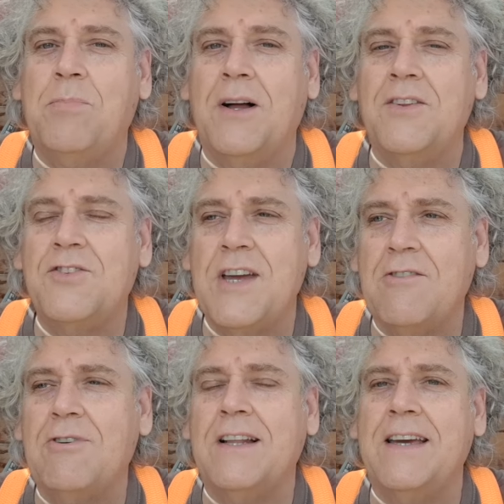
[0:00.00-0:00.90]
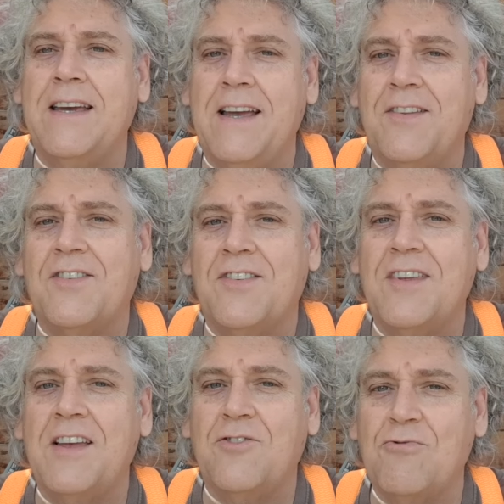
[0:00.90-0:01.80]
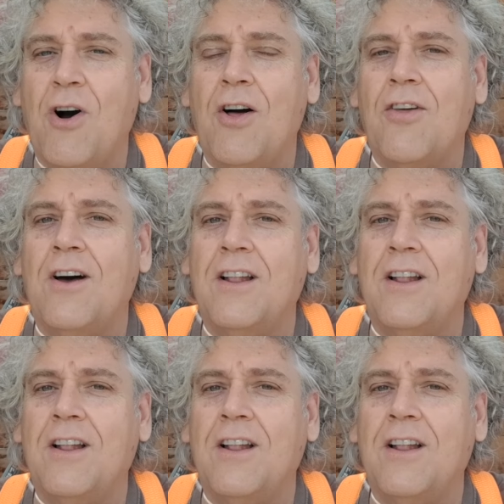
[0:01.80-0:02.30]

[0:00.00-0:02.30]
but generally it's rather